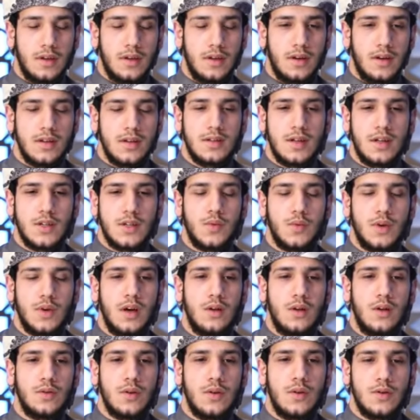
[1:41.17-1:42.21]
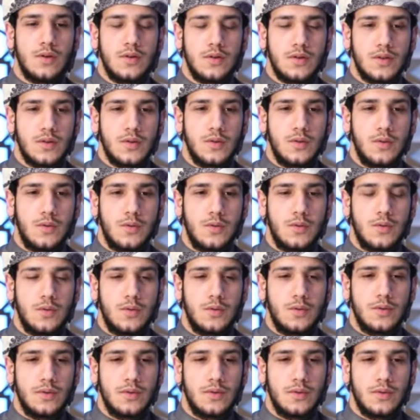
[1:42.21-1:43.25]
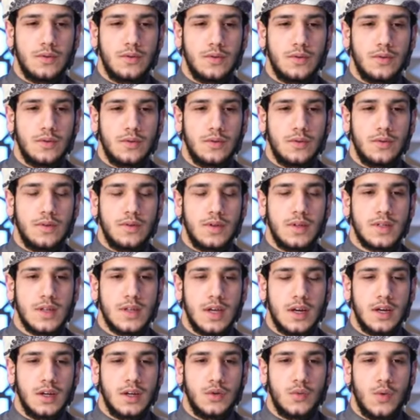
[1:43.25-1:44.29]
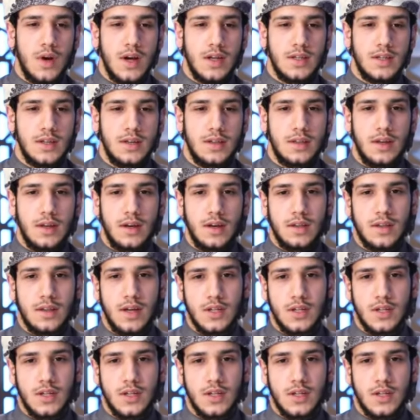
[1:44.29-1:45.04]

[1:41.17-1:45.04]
is that we held on to the second weighty thing,